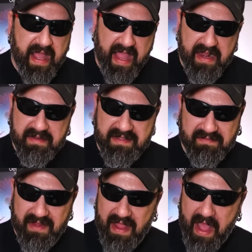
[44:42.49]
And
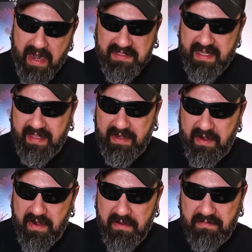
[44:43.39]
honestly,
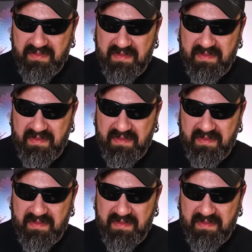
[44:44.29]
there are